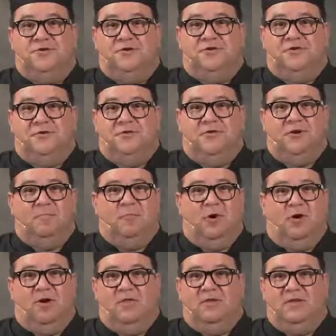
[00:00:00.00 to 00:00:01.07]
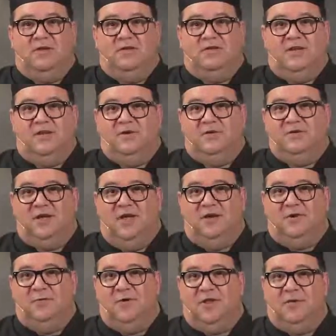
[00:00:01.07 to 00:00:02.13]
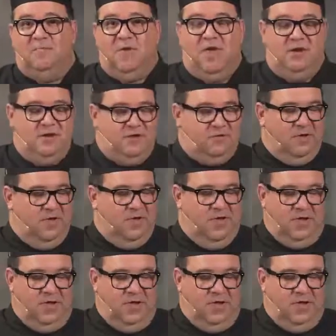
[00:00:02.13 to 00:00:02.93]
you to that are part of the Contigo Taqueria menu